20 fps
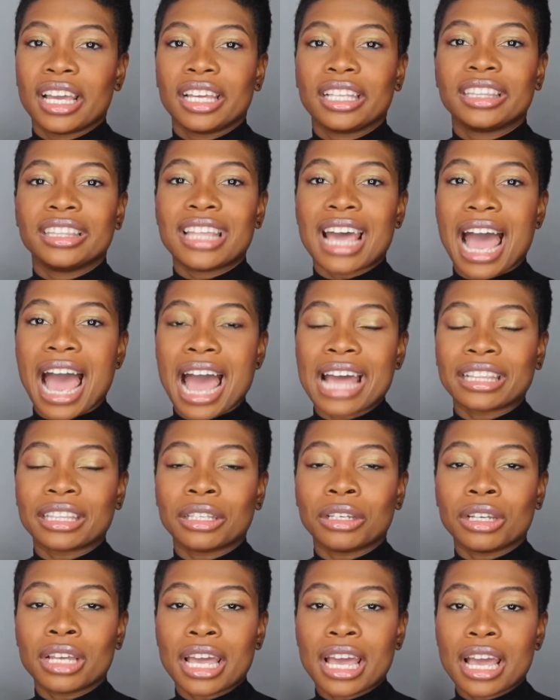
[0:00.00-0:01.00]
that
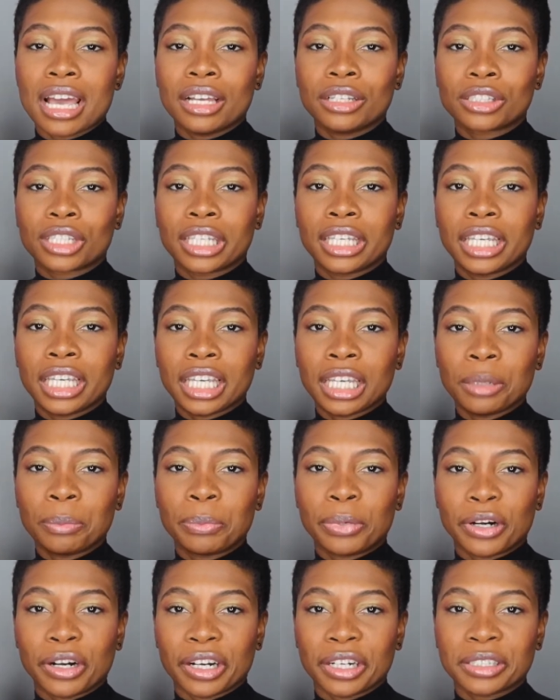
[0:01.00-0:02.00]
key
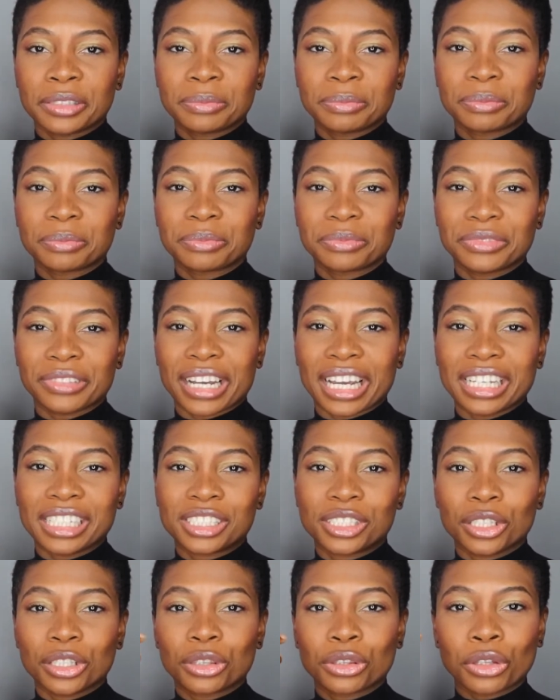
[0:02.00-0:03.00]
part,
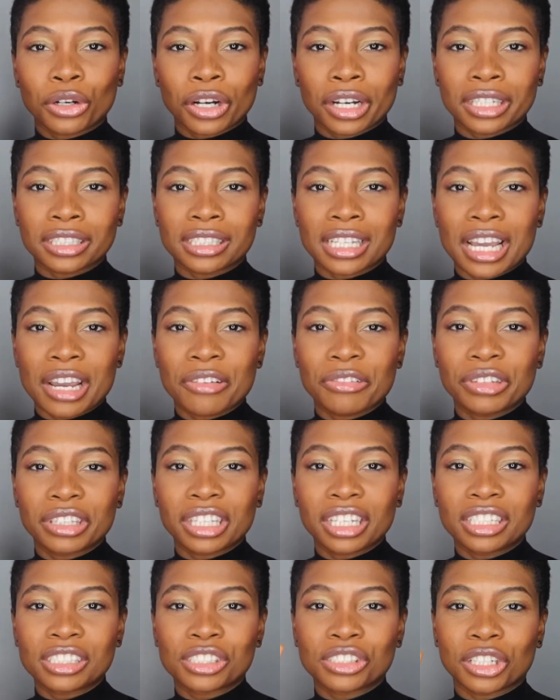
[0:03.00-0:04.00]
right? The thought.
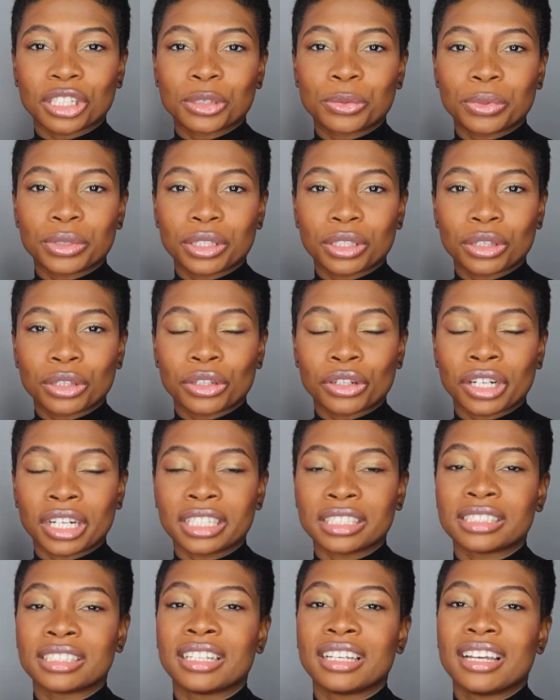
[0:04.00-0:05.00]
Everything starts with the
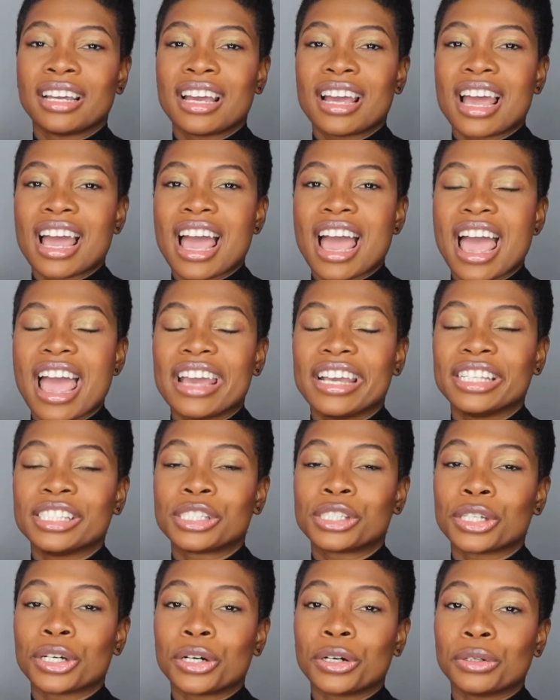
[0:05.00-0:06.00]
thought. And
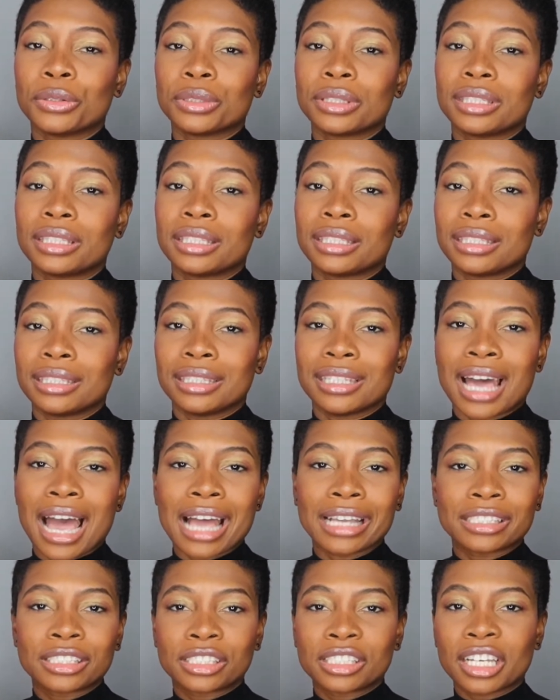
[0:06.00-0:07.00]
so
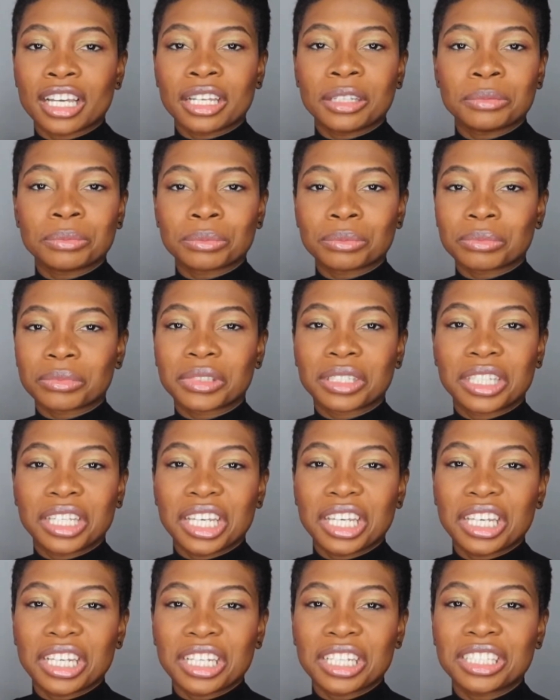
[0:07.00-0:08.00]
that's the
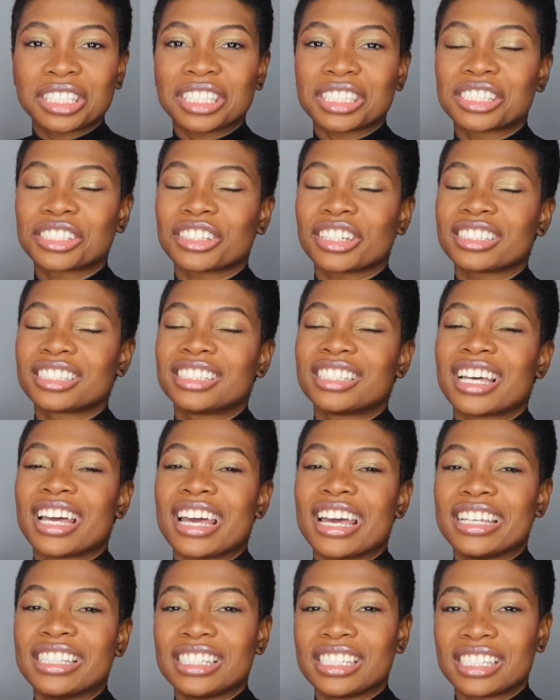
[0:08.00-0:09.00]
key that starts the
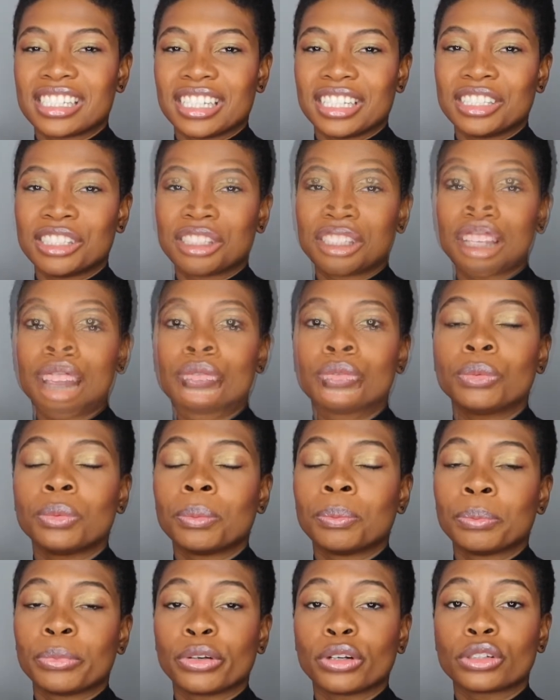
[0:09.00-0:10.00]
engine to
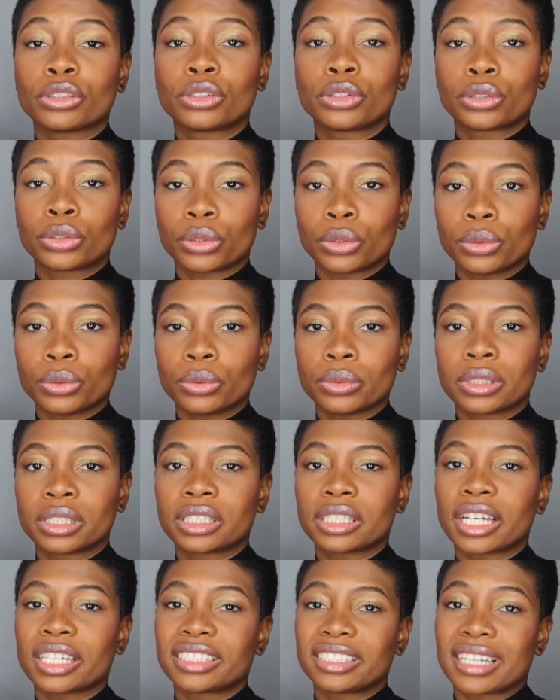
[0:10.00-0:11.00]
pursue
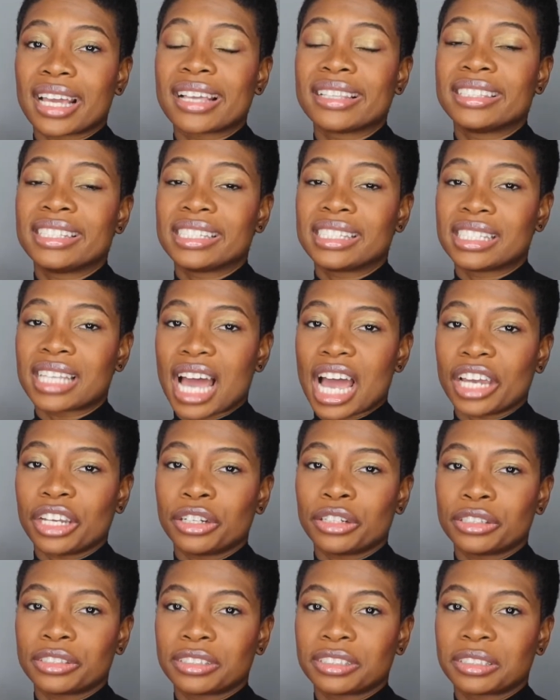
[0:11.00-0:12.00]
such
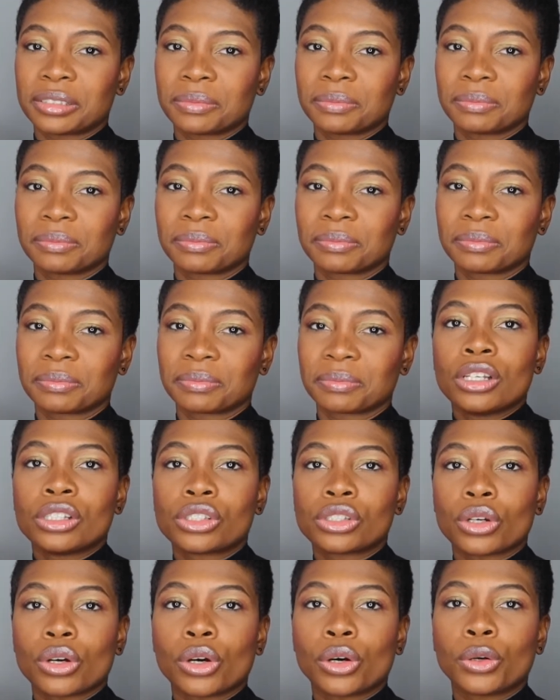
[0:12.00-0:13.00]
desires.
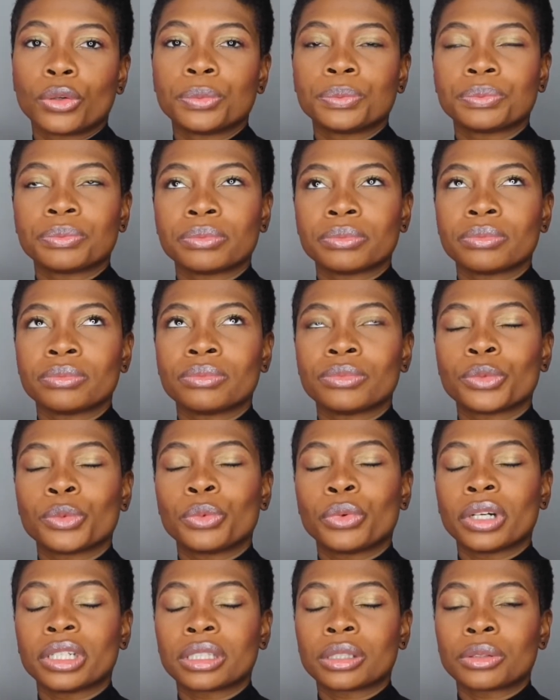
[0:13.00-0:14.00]
So
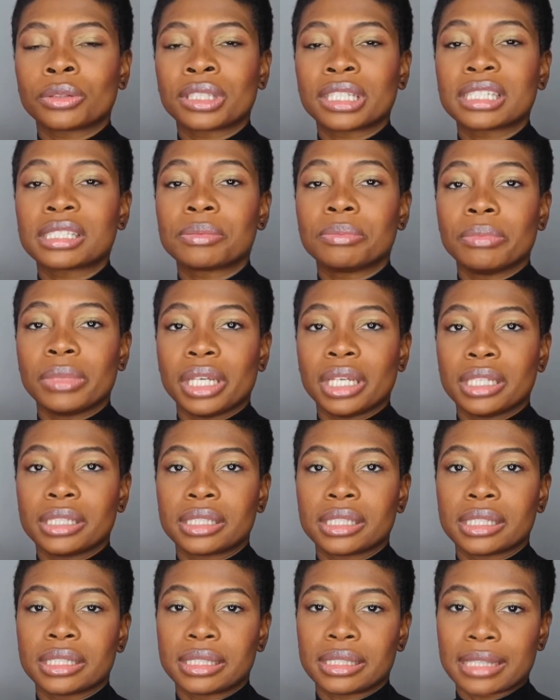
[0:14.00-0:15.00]
what this means
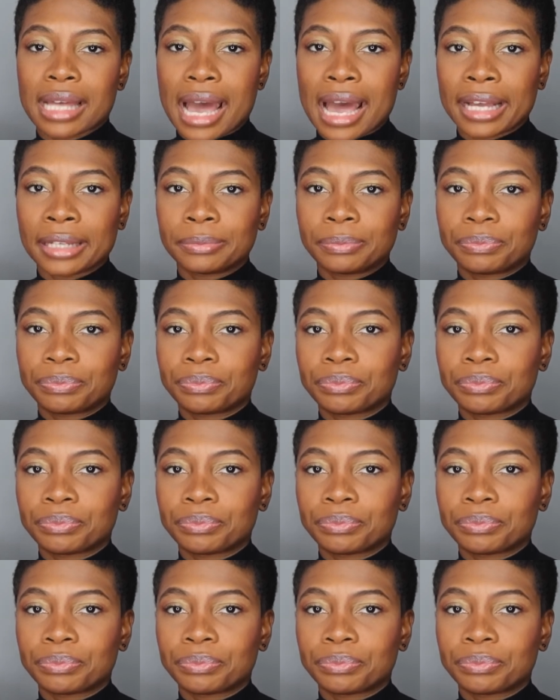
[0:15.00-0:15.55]
is that